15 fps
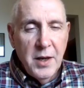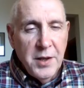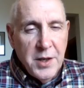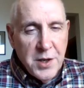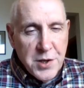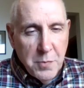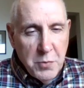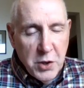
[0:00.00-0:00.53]

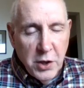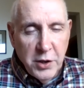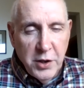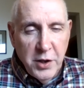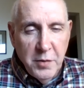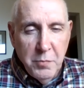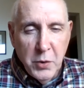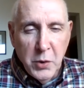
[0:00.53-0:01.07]
the
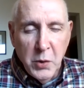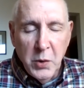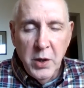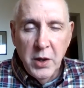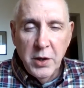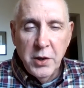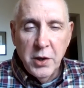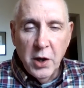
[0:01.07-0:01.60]
subjunctive mood
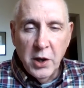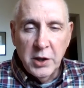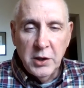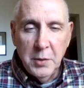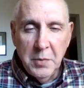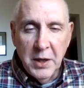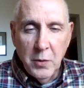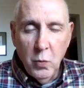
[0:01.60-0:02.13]
talks
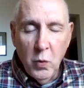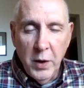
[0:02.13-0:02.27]
about